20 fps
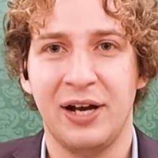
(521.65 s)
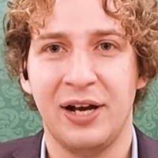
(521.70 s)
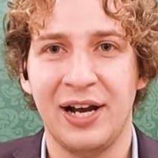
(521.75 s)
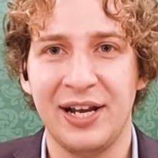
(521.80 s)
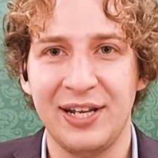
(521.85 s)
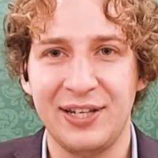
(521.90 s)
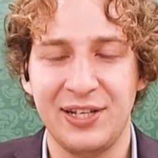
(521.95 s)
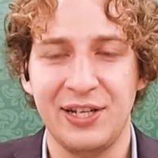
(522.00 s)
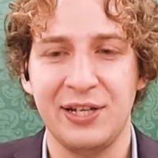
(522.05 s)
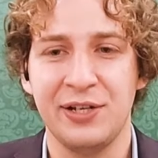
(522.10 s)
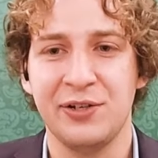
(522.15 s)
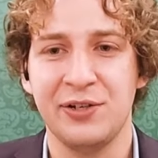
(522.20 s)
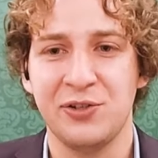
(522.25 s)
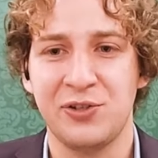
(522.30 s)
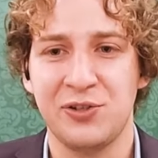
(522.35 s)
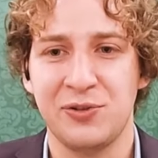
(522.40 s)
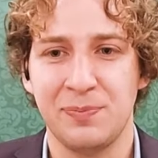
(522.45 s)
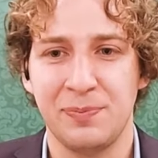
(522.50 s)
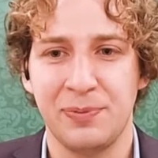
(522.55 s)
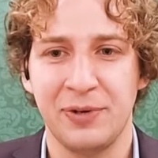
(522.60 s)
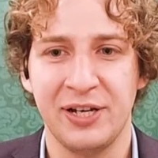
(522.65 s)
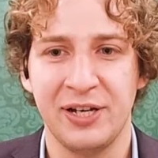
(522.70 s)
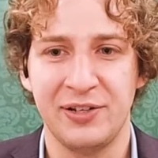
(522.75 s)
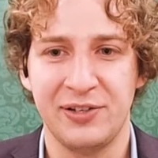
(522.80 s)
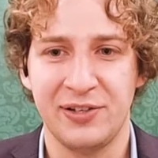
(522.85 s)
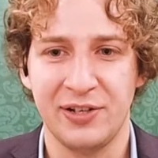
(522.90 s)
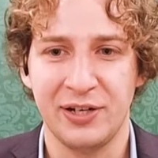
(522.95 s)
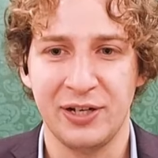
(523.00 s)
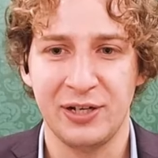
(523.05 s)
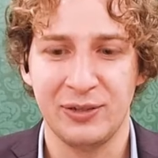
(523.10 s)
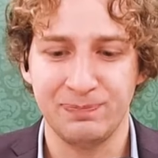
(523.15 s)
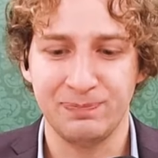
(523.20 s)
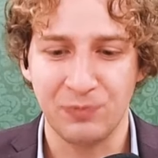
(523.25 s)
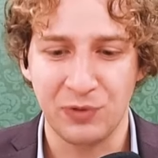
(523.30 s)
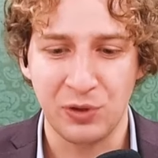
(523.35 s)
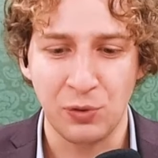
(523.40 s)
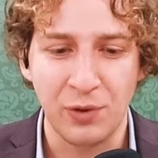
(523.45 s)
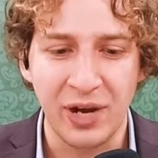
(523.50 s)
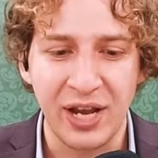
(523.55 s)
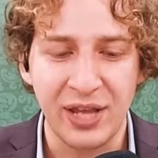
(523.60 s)
ideas, but um,
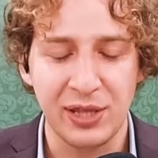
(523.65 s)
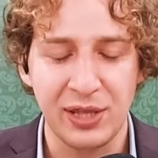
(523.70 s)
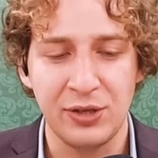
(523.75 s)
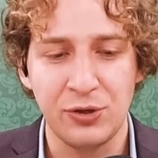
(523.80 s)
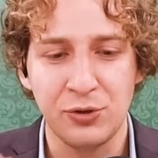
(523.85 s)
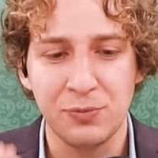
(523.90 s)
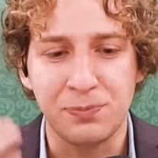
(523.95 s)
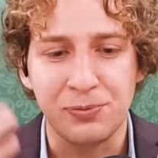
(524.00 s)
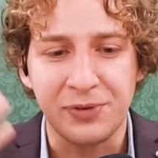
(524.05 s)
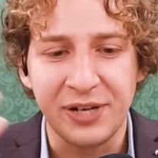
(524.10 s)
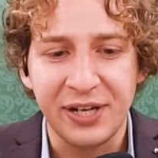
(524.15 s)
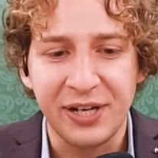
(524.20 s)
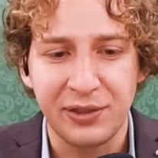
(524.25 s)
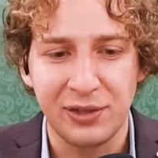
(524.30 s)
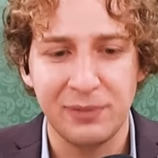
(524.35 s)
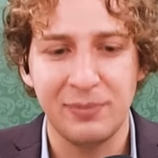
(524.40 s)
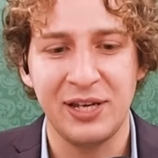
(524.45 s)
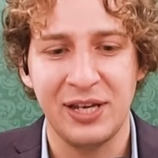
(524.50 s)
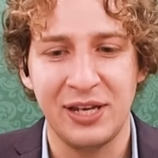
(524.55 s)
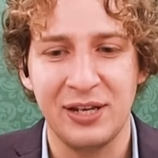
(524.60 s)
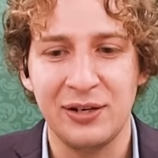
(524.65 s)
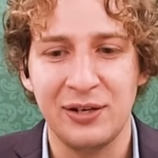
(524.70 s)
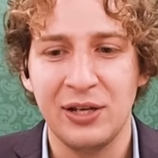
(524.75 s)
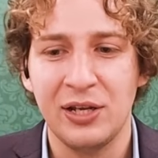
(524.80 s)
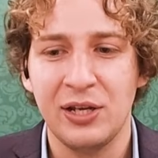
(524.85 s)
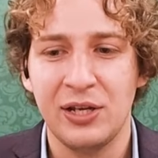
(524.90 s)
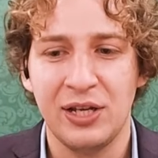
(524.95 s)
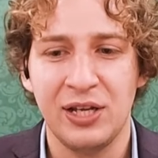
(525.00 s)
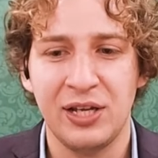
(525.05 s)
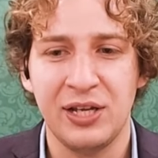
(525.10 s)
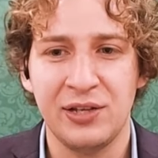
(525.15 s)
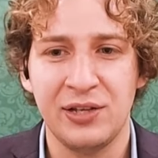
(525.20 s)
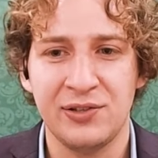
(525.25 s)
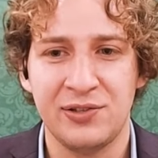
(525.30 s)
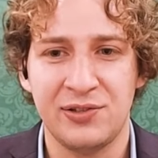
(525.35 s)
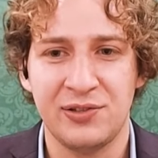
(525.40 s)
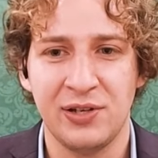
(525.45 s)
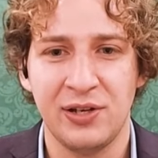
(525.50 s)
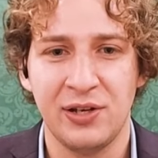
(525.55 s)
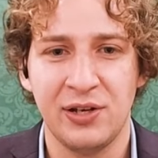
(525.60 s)
the way that you bring them in
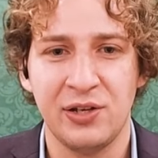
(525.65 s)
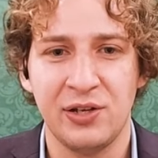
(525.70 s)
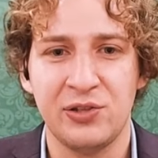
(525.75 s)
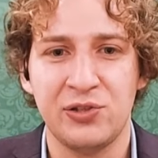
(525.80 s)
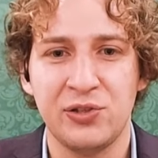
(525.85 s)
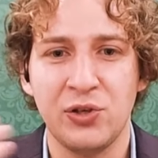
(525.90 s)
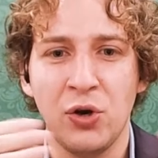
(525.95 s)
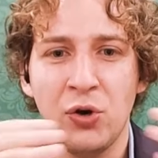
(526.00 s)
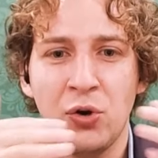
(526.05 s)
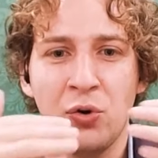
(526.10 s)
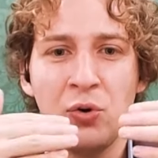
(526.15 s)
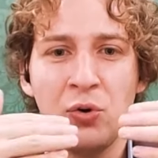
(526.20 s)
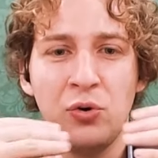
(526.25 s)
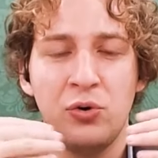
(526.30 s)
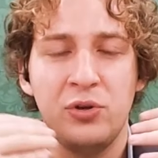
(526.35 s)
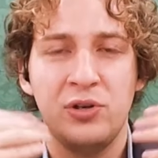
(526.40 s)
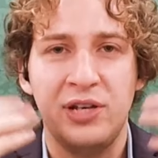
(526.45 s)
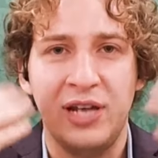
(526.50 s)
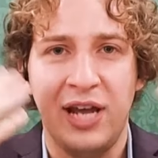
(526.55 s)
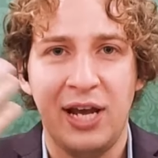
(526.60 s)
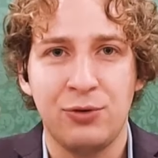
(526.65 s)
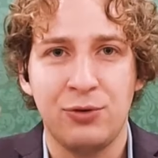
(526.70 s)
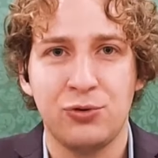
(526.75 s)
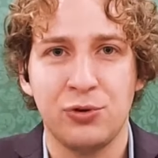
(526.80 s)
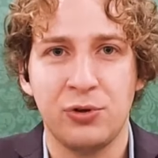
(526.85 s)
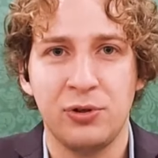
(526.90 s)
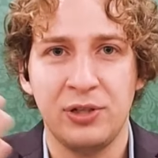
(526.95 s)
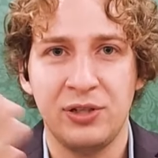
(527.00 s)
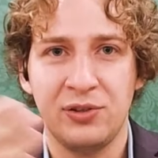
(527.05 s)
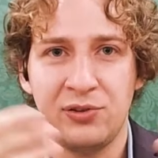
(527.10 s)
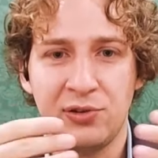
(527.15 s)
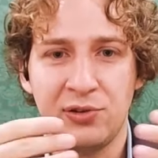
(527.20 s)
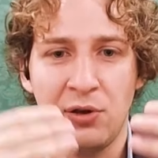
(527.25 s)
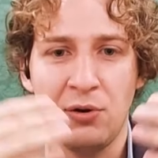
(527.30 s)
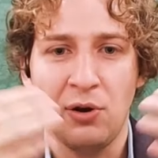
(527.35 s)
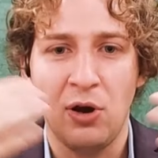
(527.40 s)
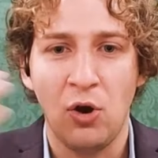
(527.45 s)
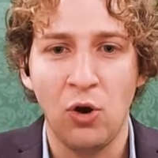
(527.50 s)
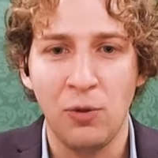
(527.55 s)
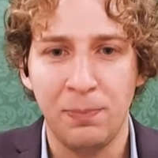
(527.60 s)
is uh, so natural and
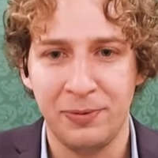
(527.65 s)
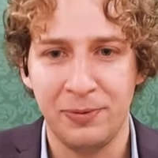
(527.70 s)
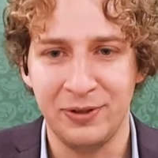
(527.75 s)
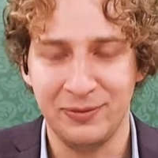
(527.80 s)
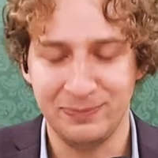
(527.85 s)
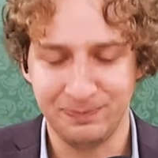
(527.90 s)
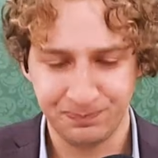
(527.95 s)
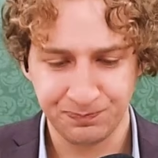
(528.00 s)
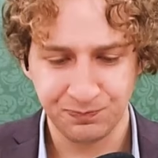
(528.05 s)
so open